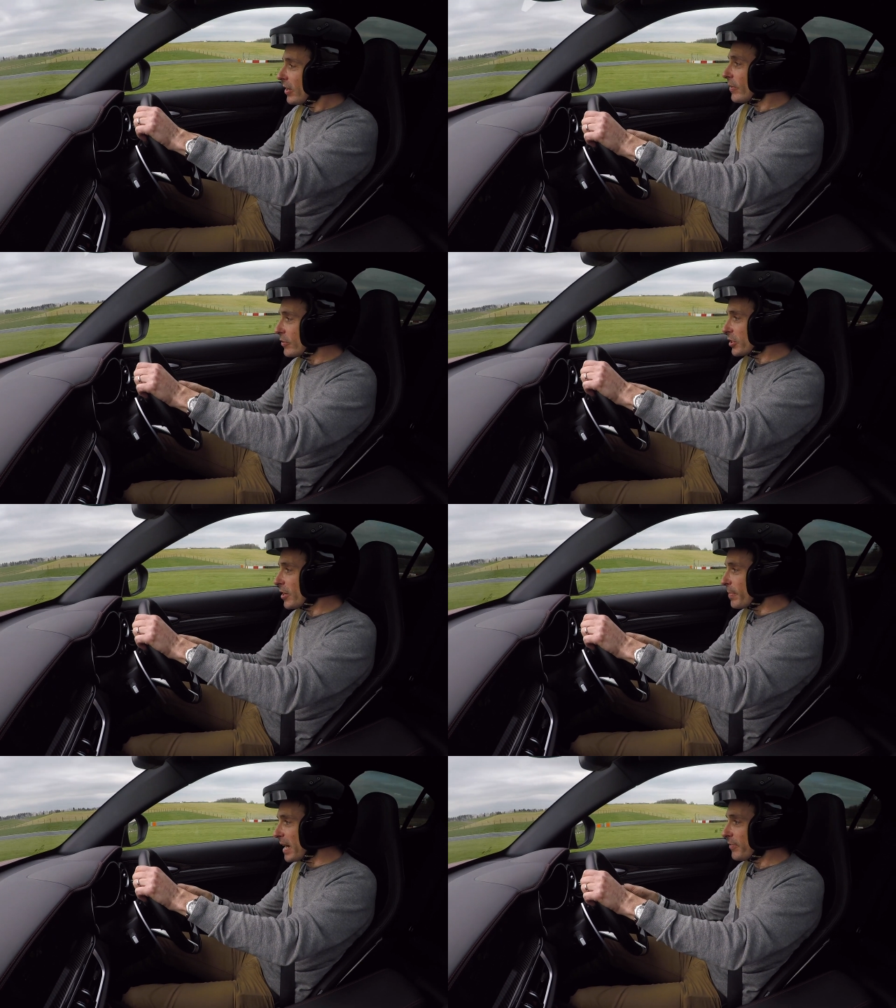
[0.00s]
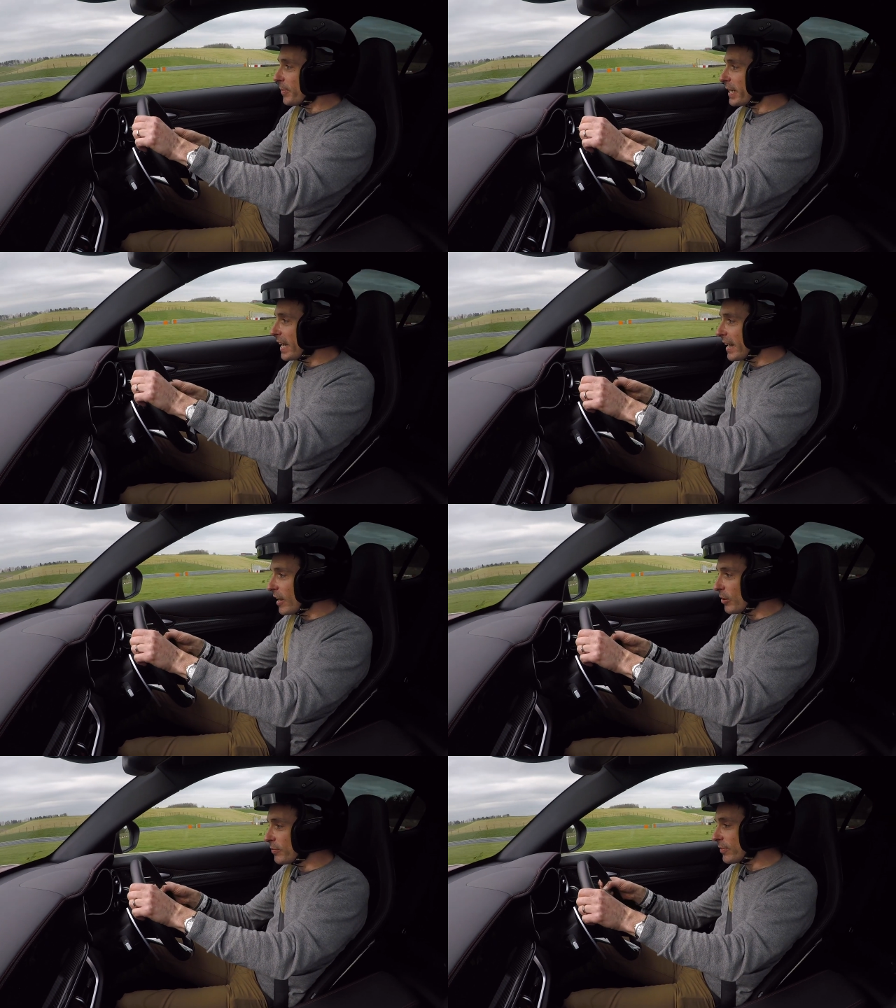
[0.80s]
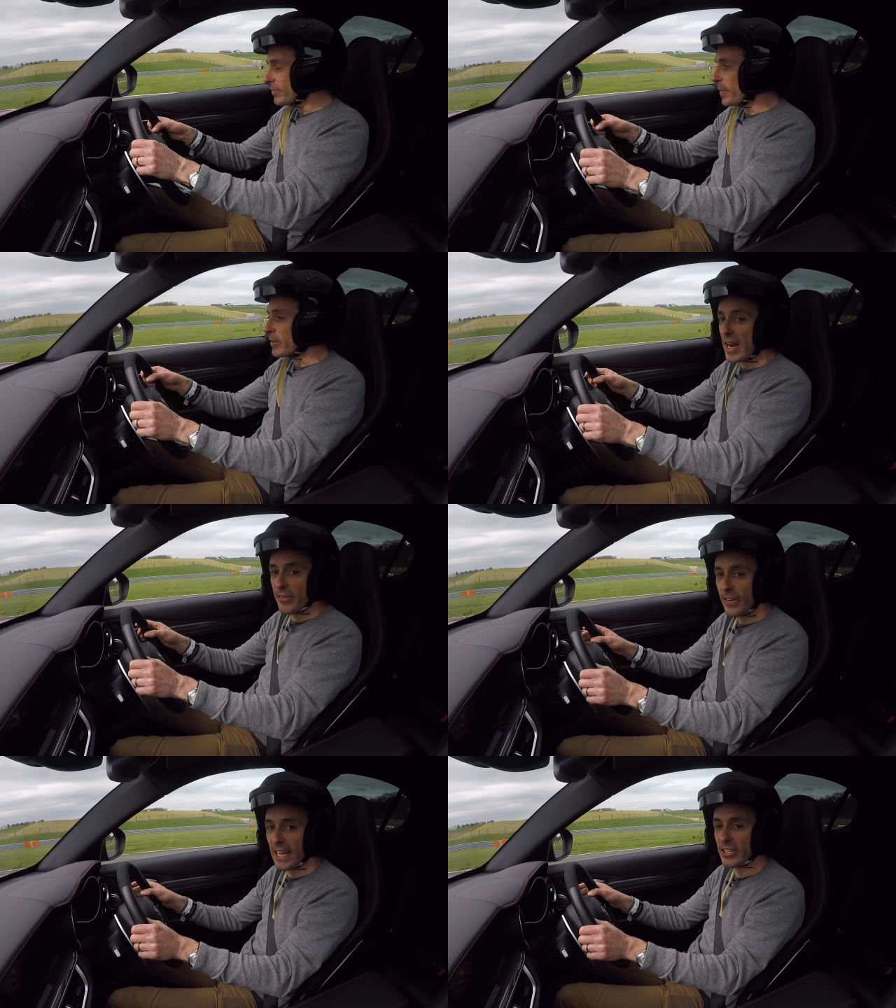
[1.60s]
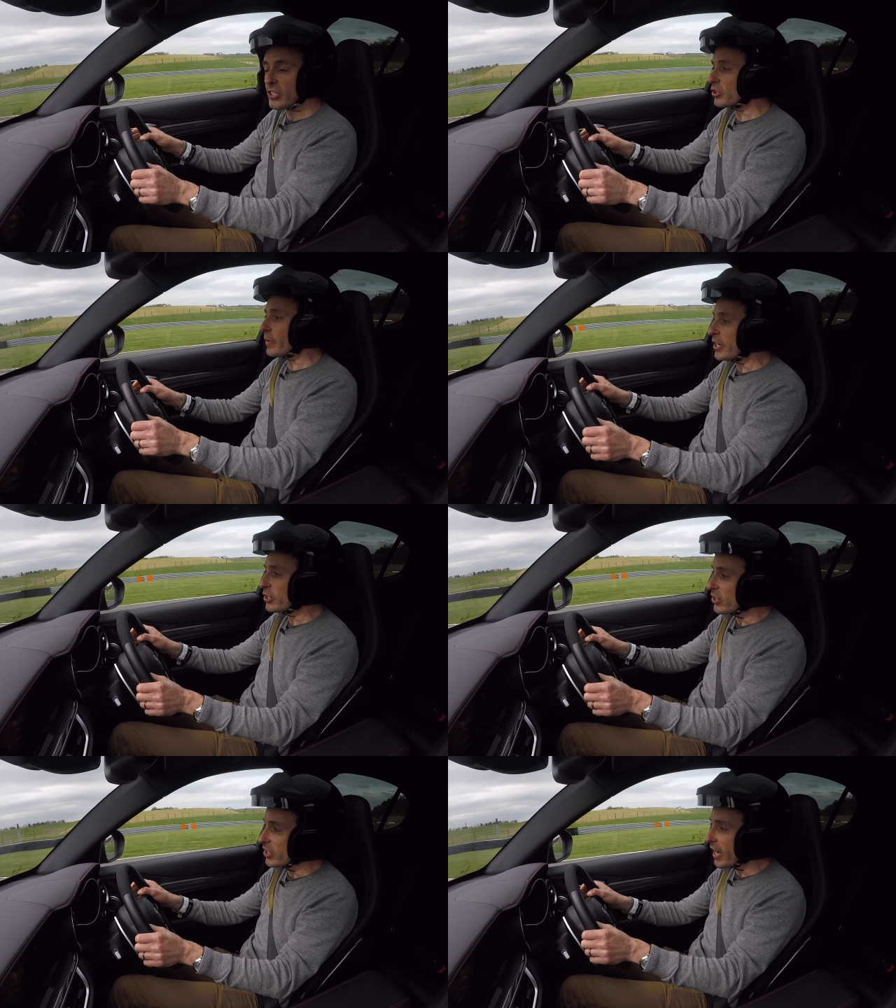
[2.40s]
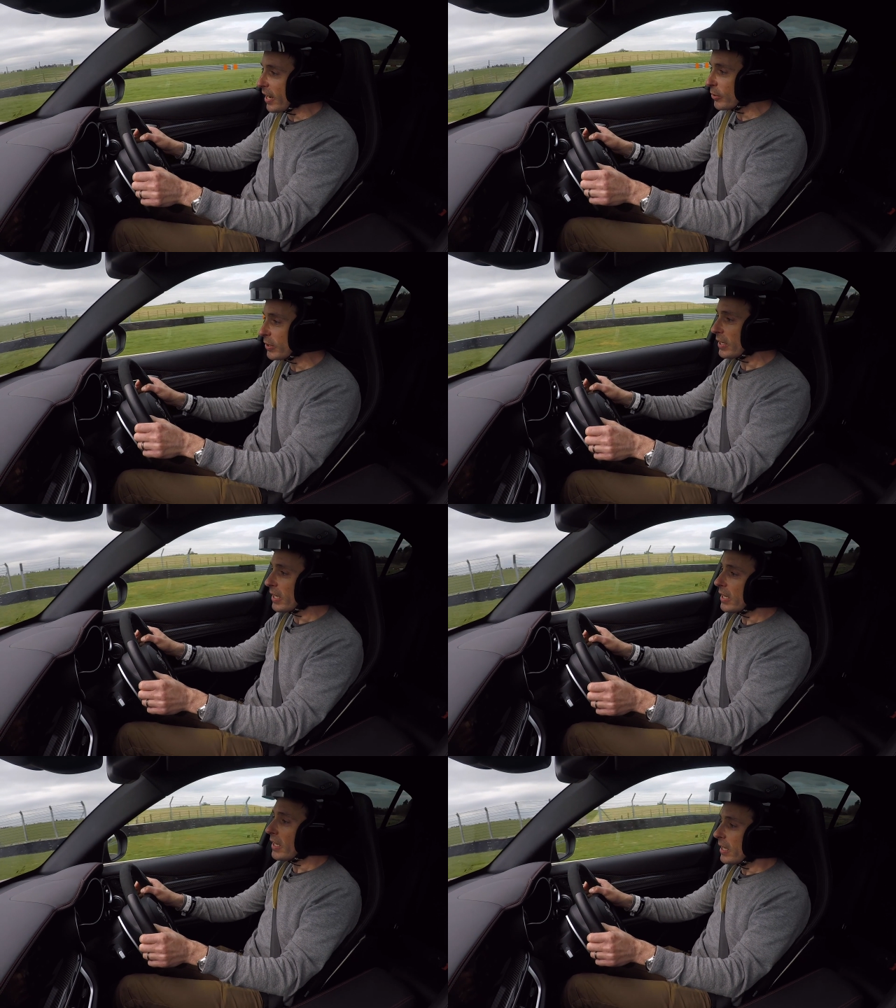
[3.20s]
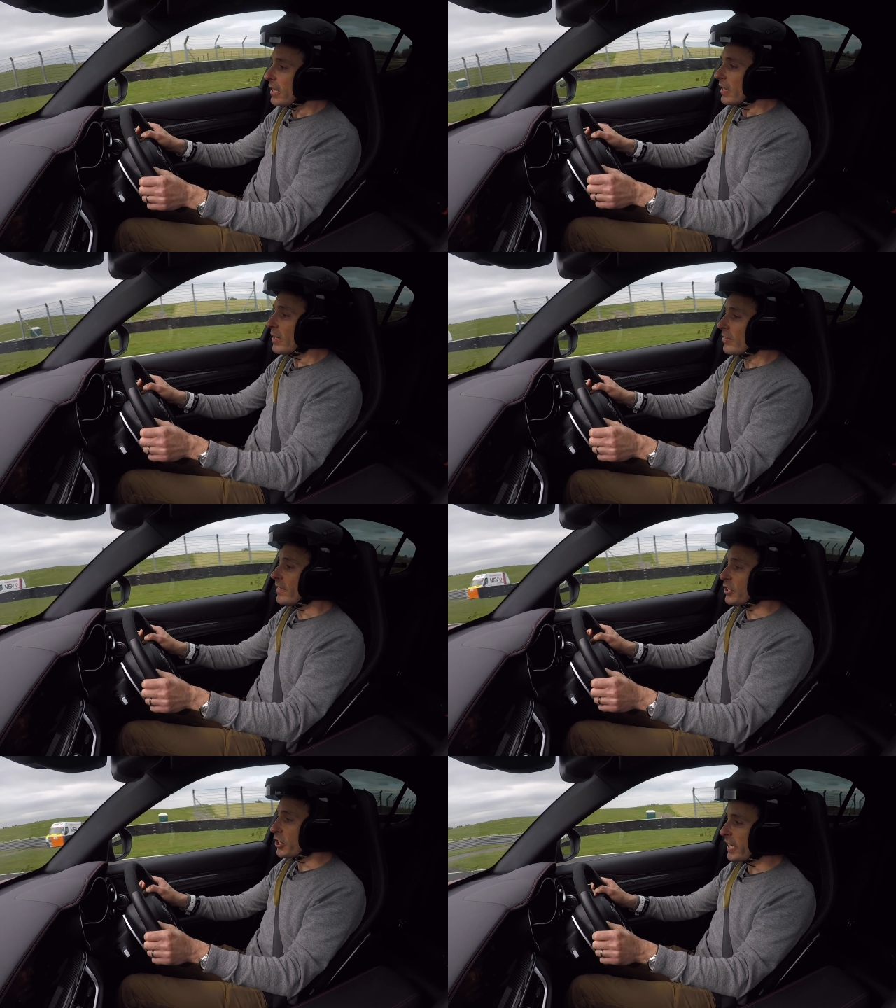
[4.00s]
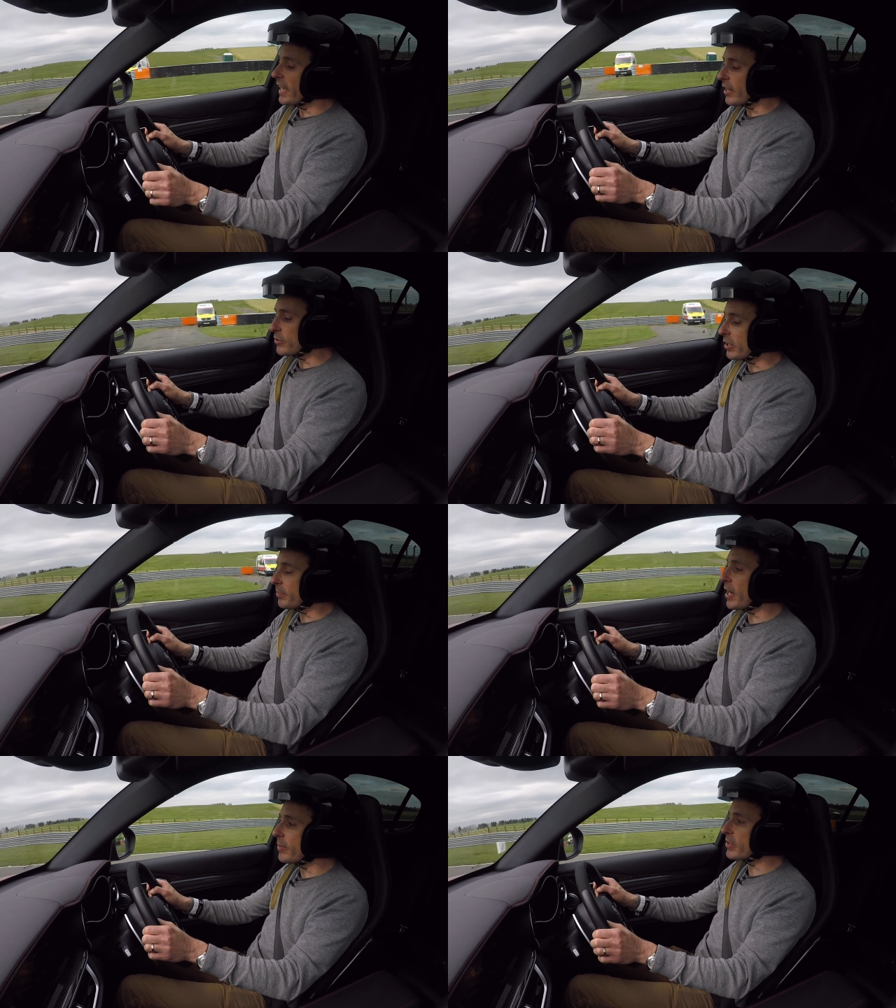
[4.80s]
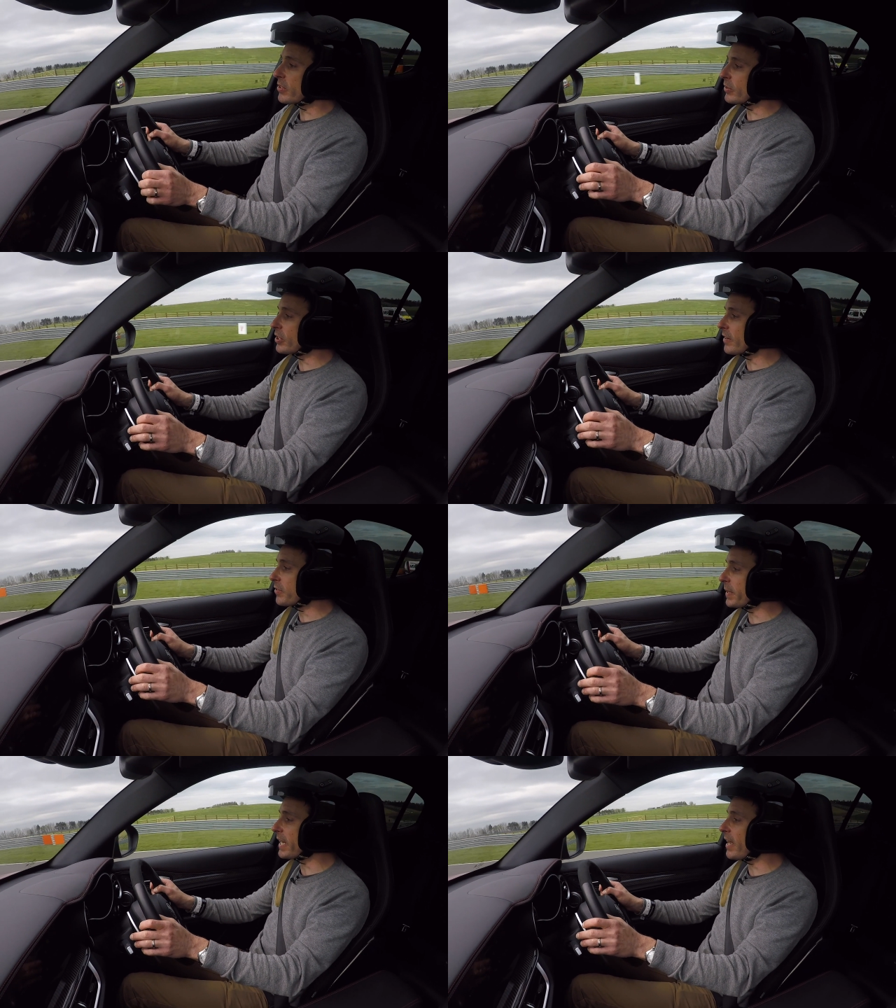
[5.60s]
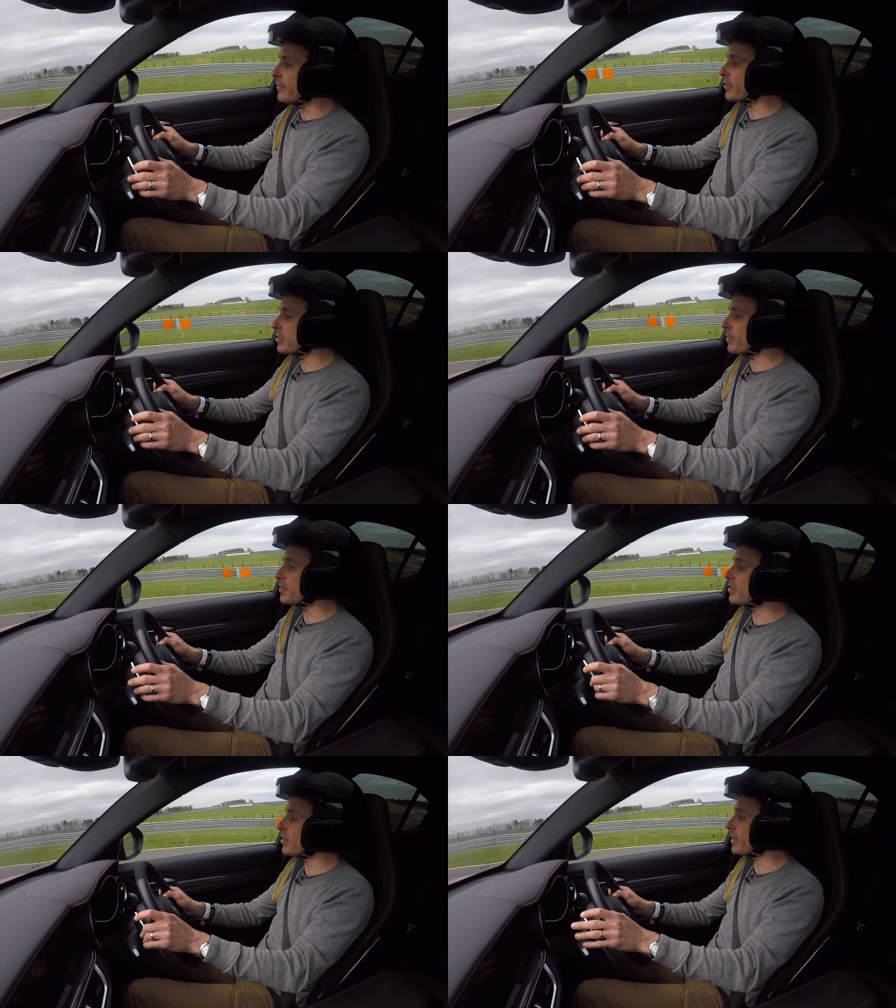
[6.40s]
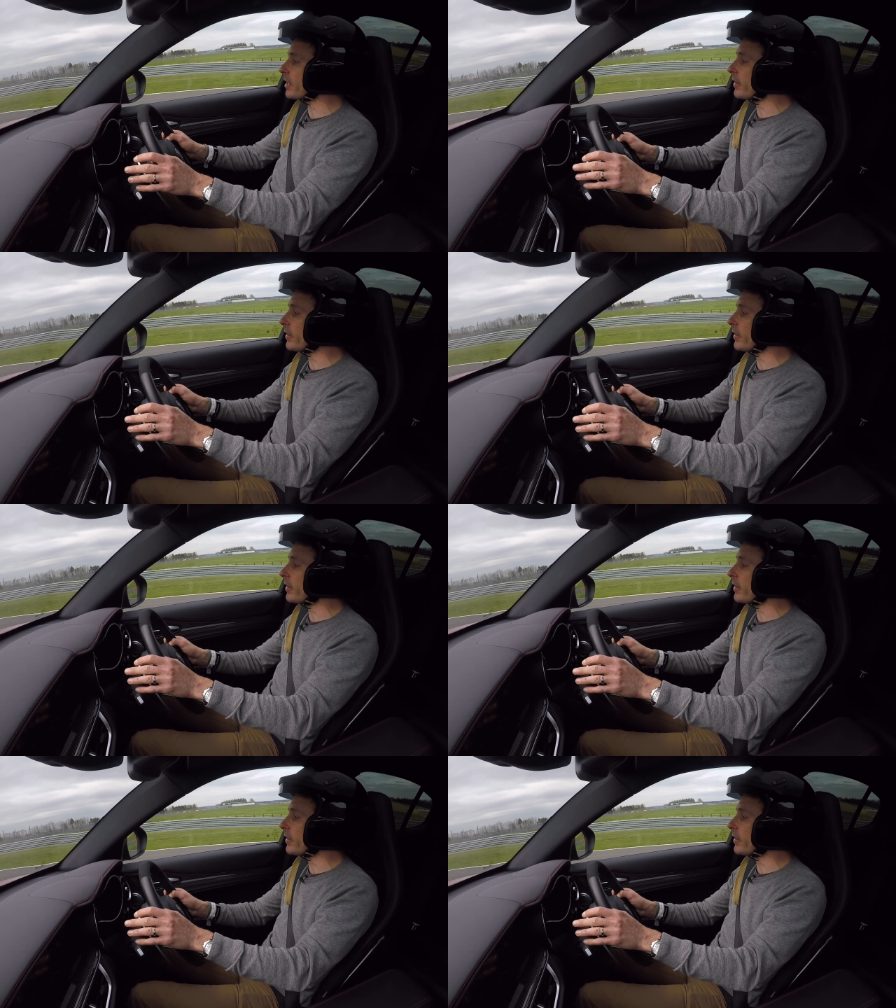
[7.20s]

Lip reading: we've just come back from a red flag situation, so flashing yellows at the moment, so we just have to be careful. There's obviously something